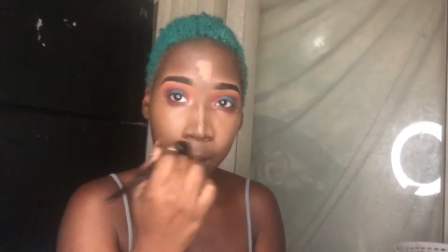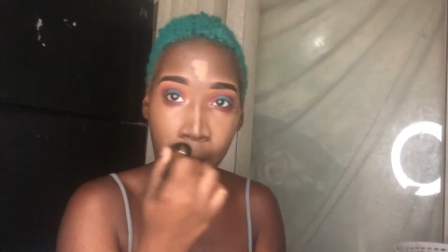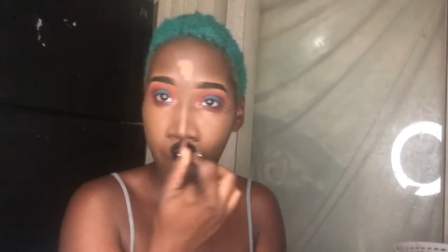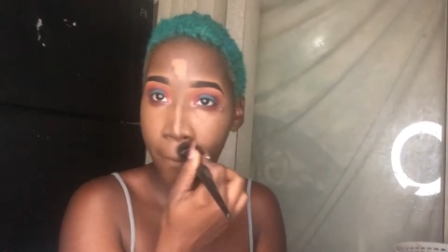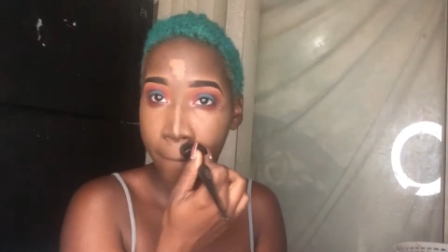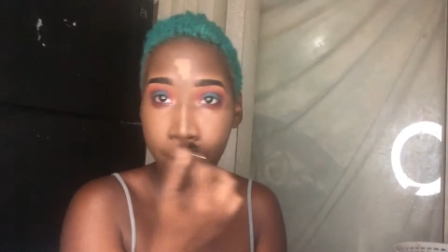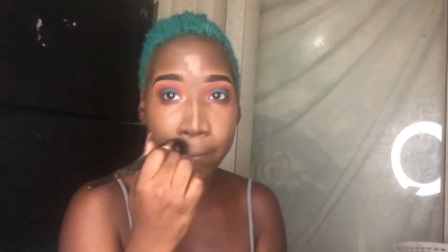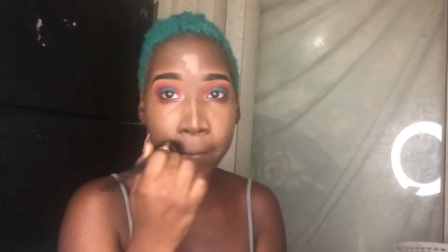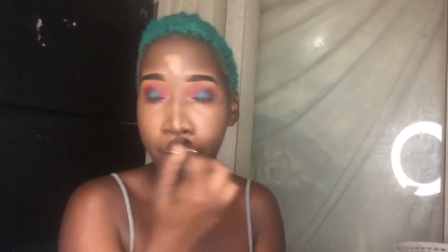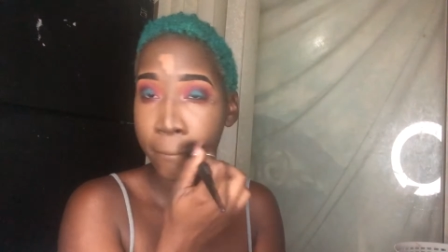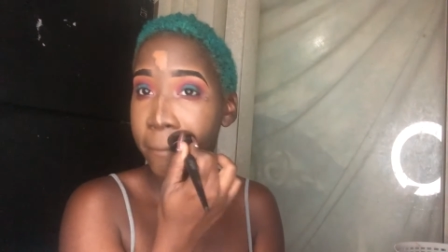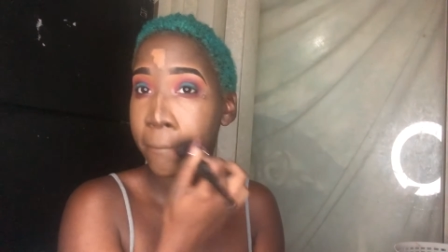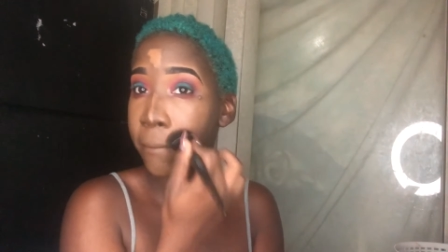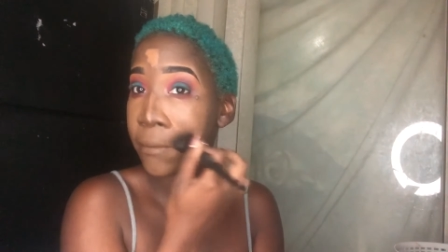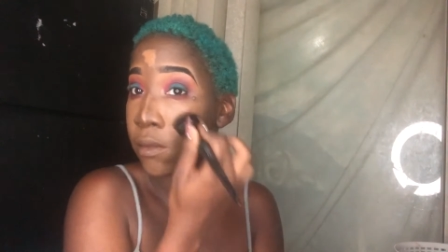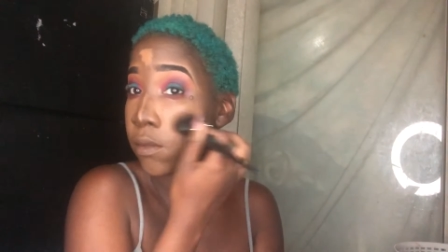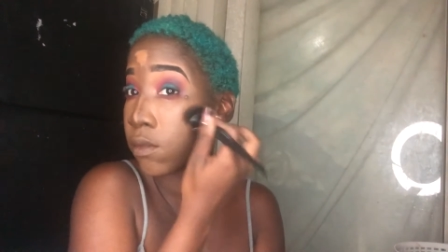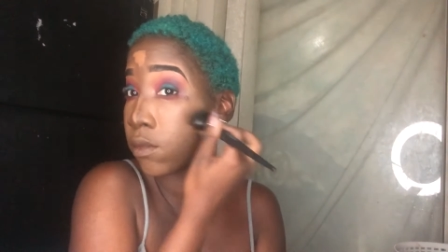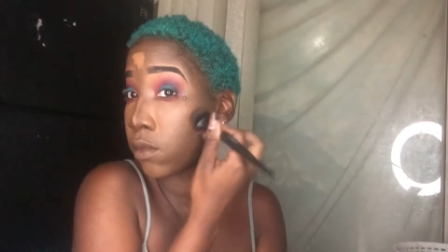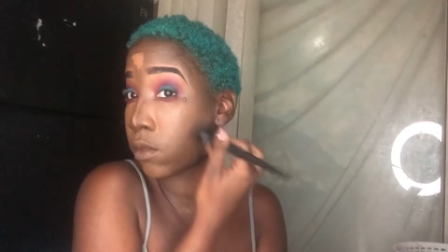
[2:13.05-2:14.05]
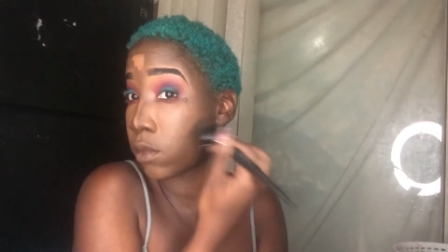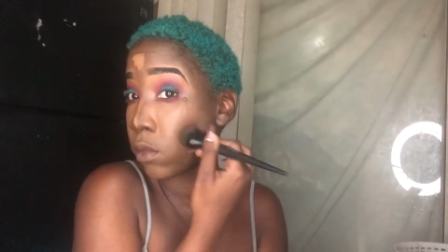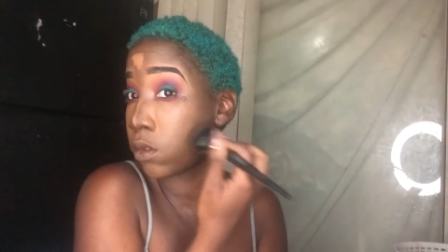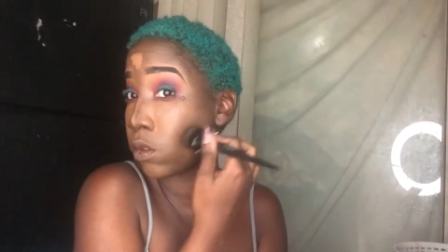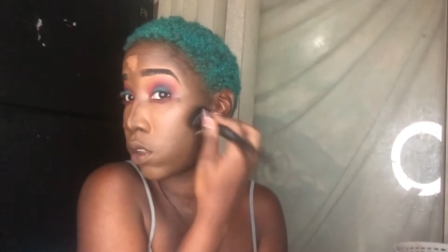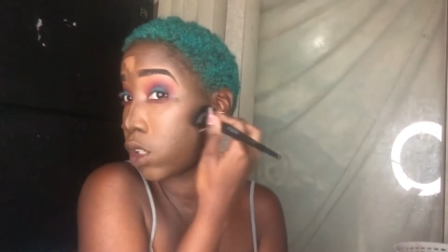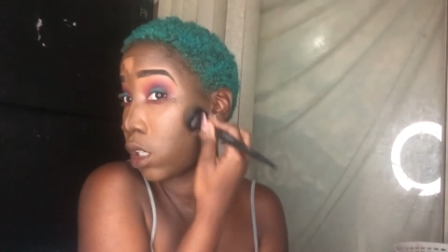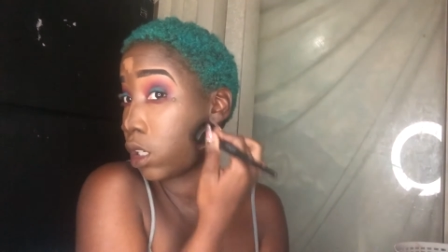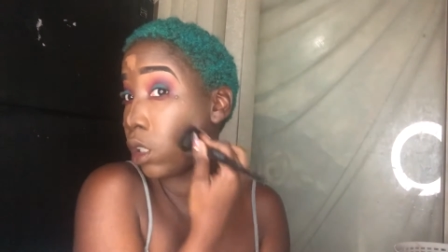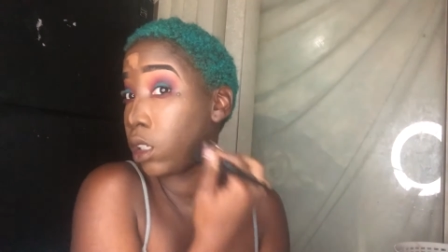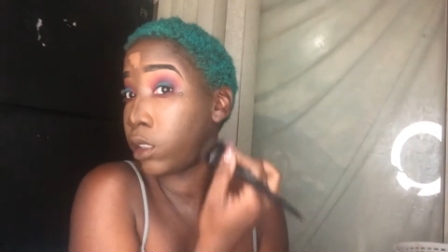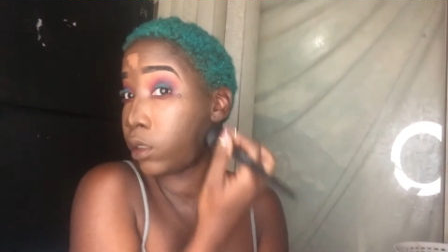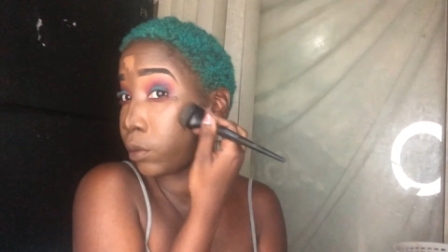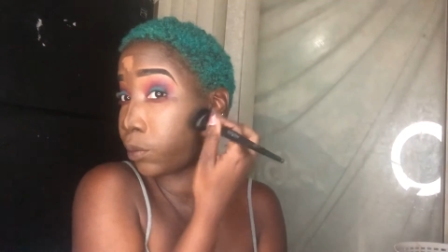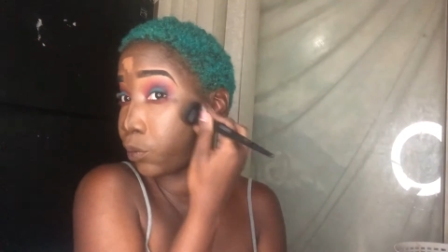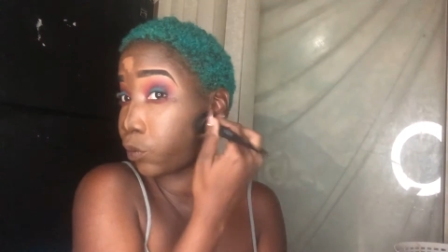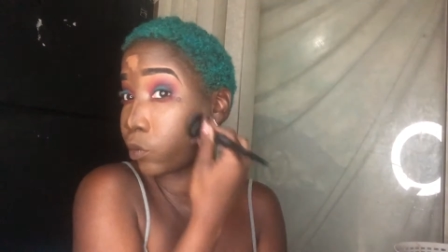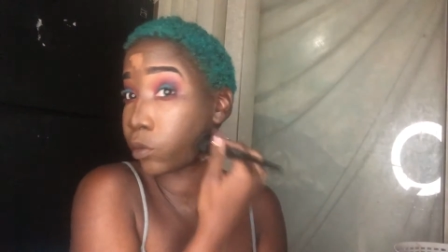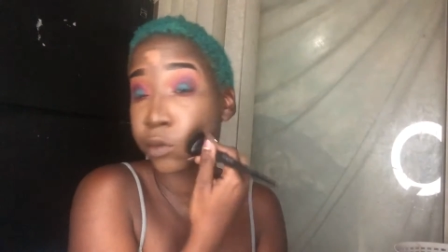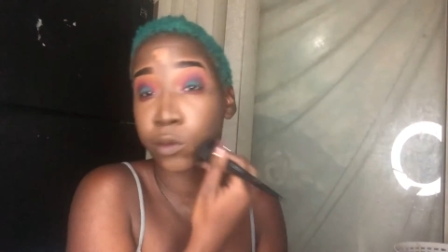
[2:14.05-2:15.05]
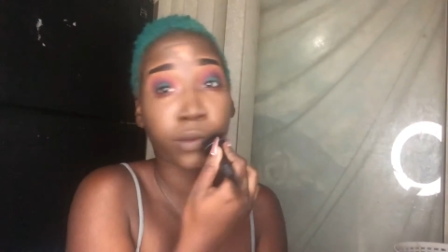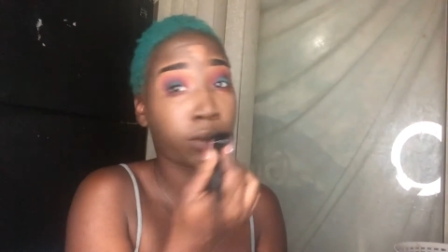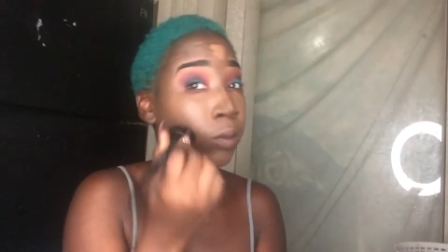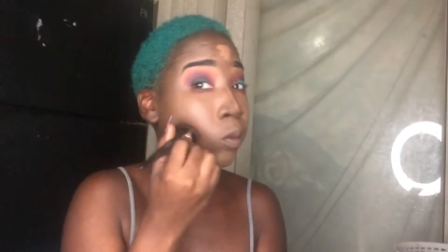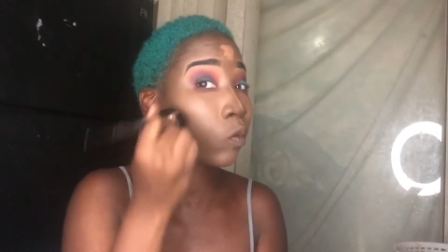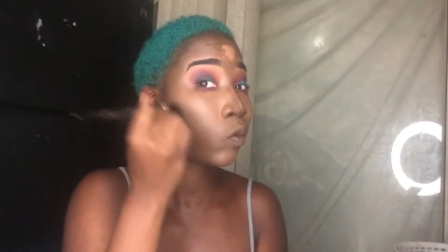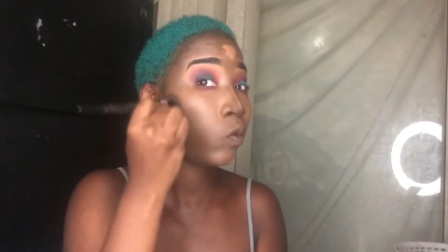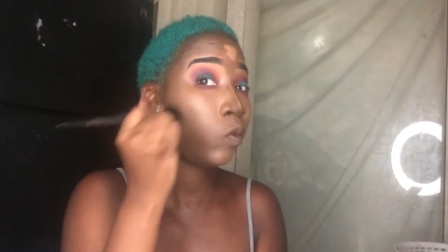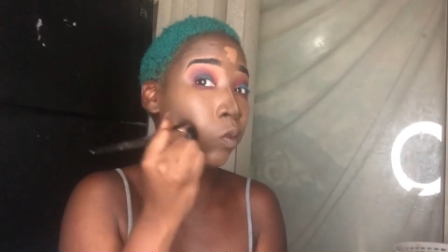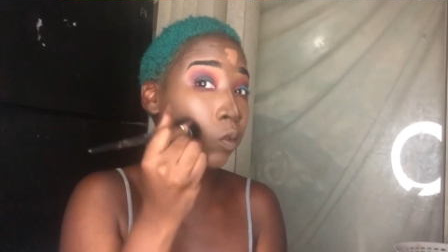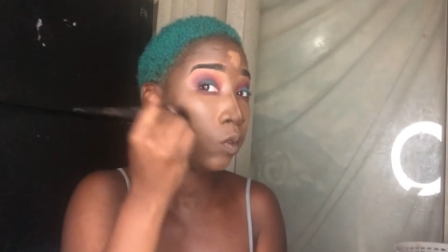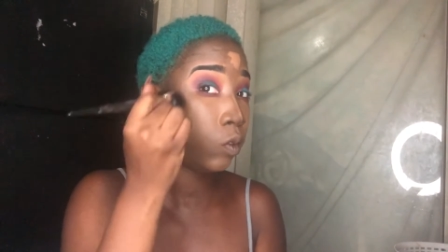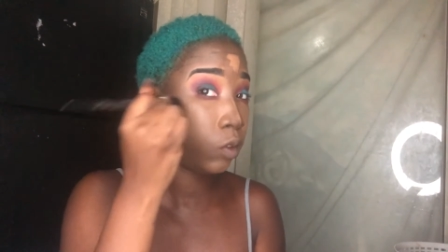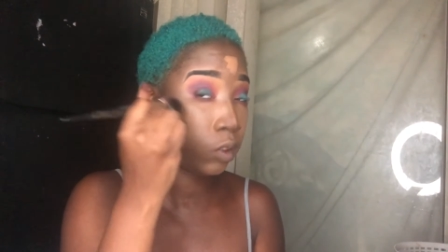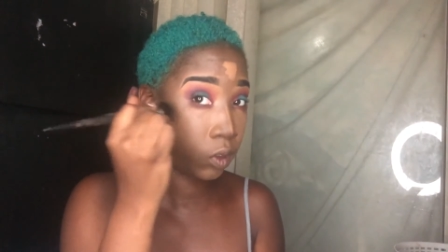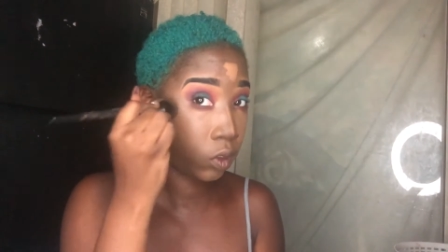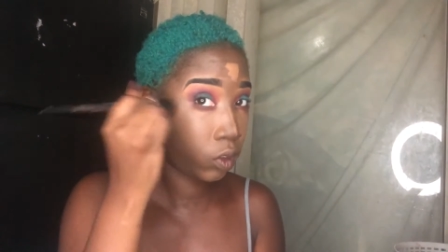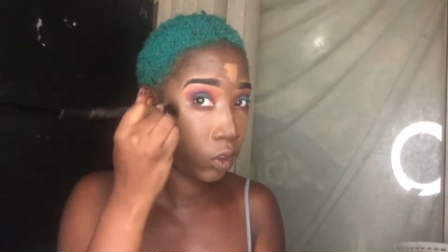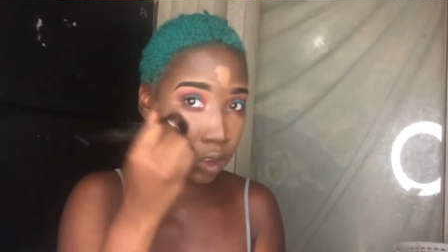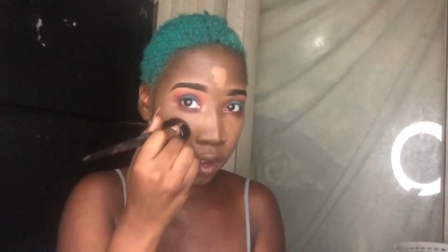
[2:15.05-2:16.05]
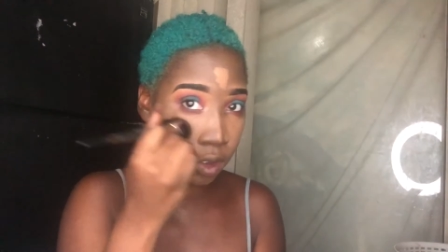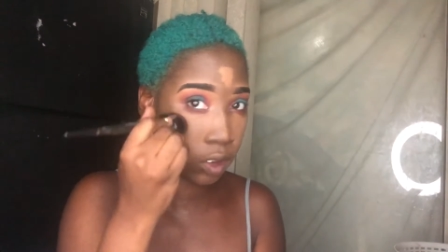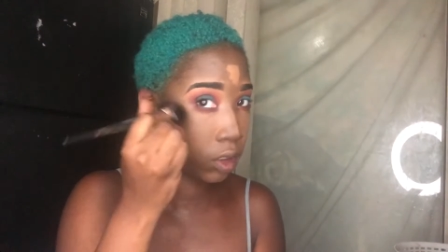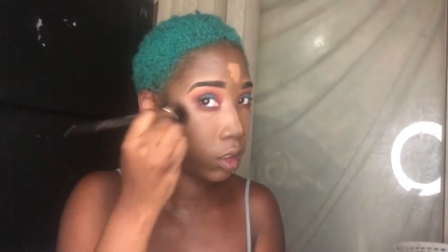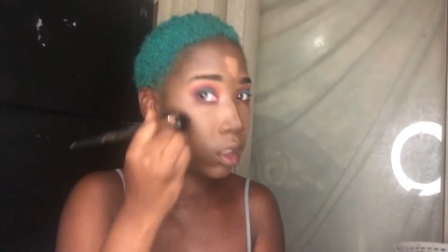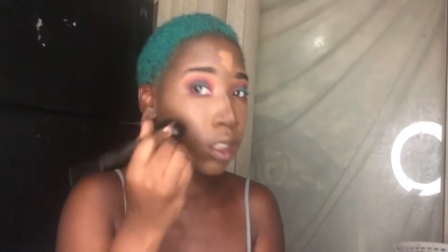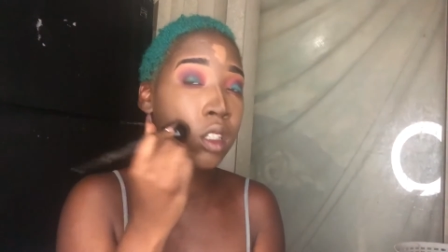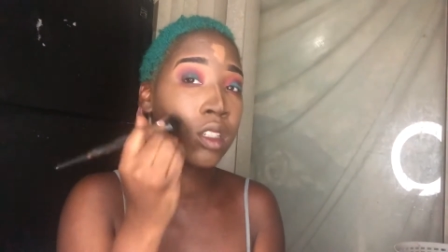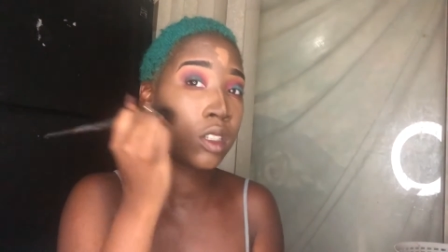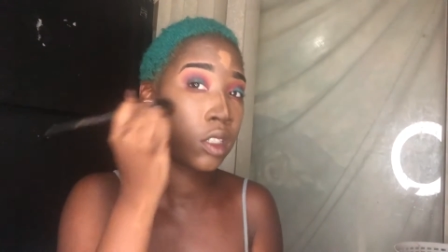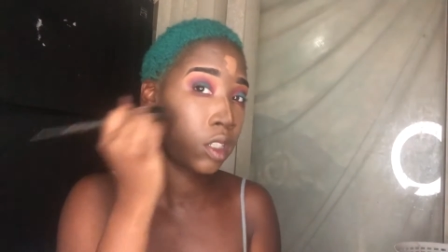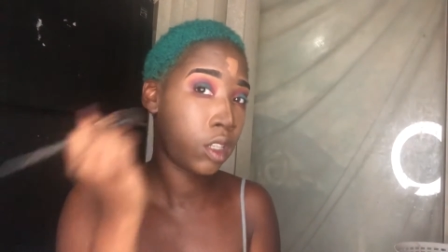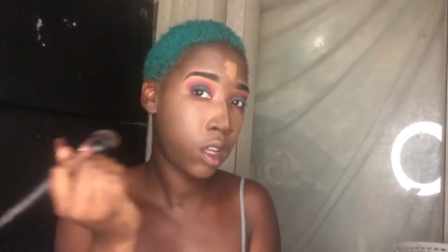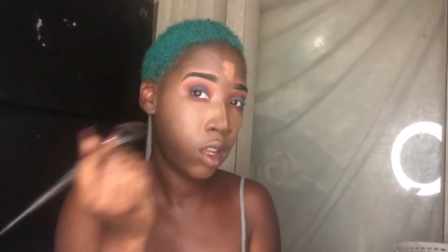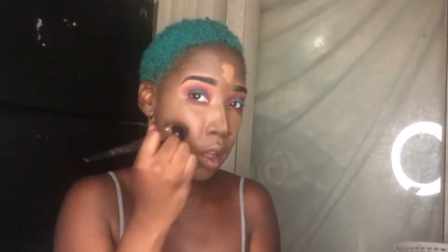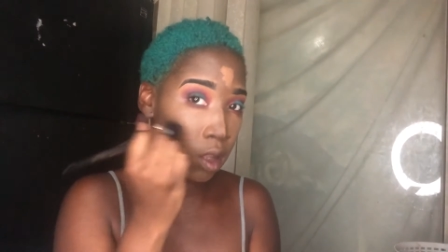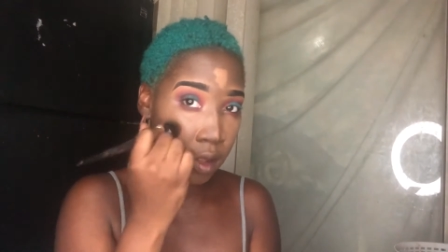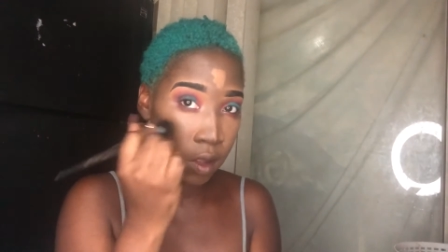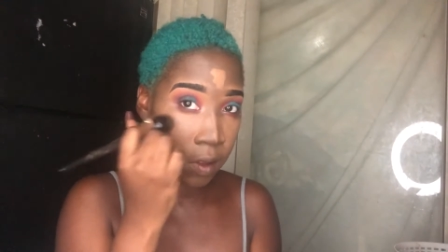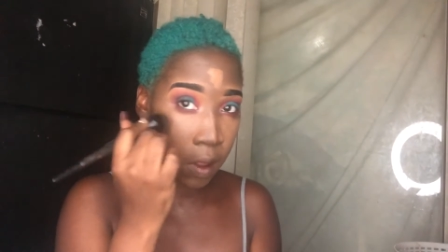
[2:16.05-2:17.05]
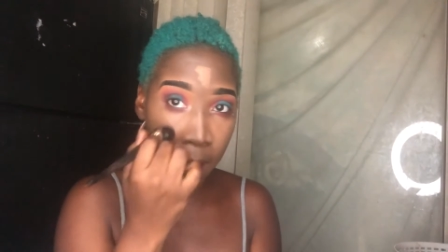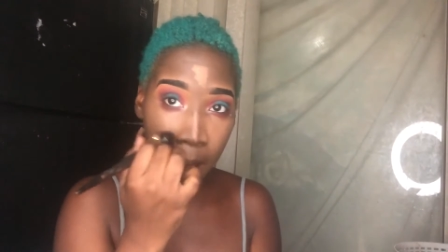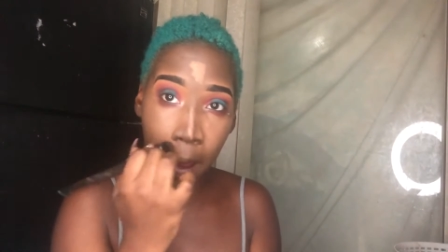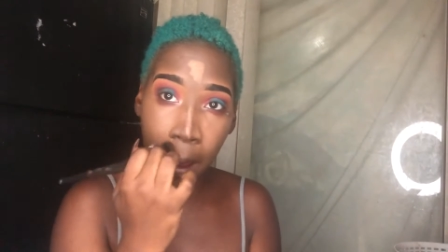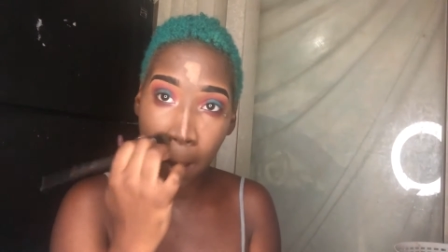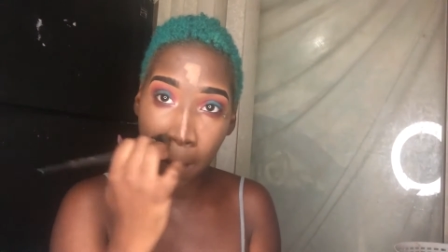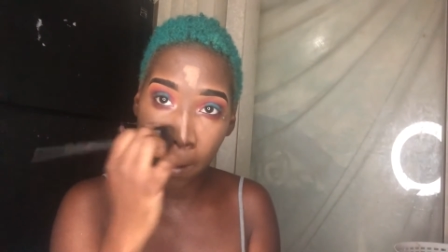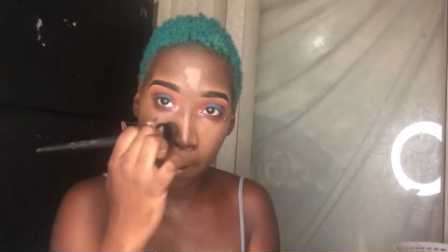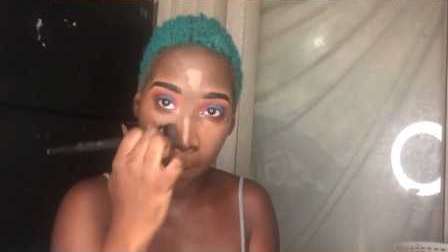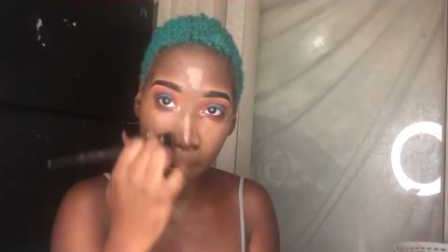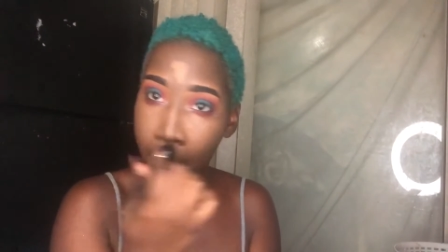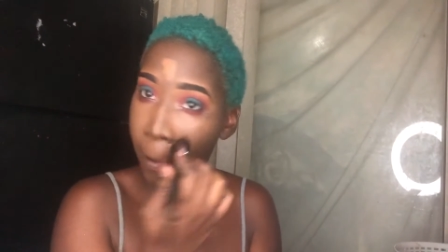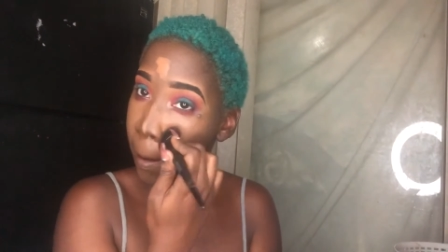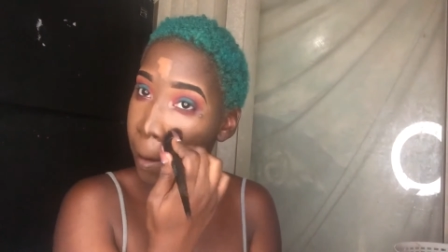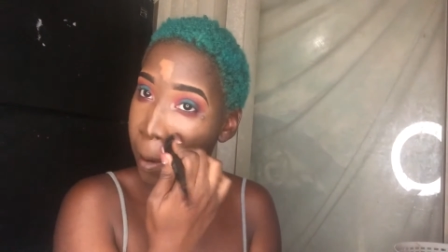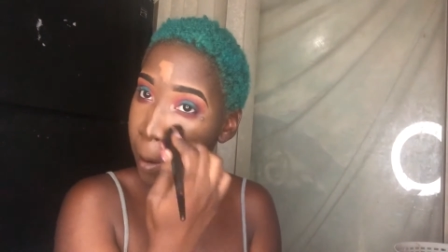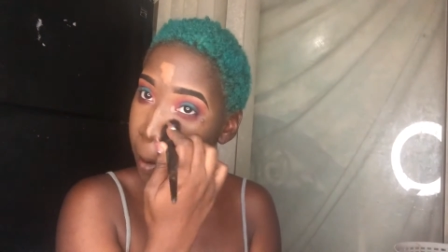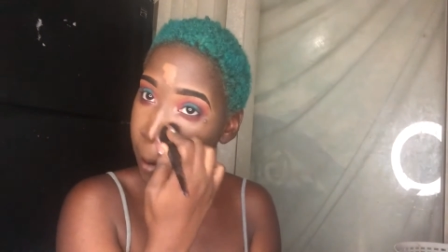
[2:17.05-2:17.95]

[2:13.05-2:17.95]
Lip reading: taking people off the premium list dead slow. So I'm still waiting. I